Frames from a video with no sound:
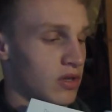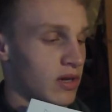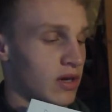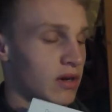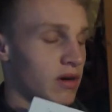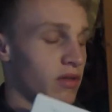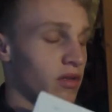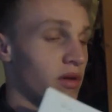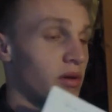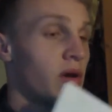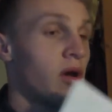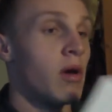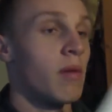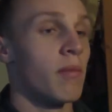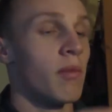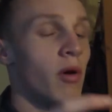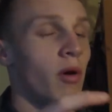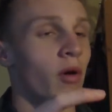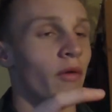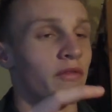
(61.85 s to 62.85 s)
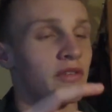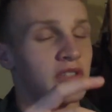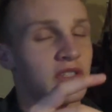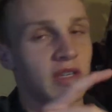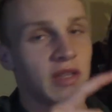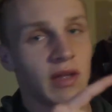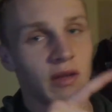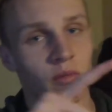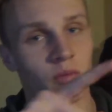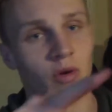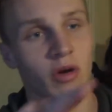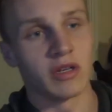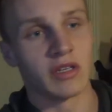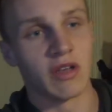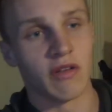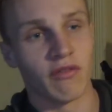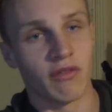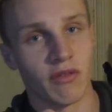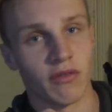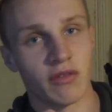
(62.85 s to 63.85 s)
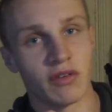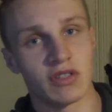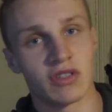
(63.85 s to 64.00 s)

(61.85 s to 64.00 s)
that kind of thing. But obviously that would work different for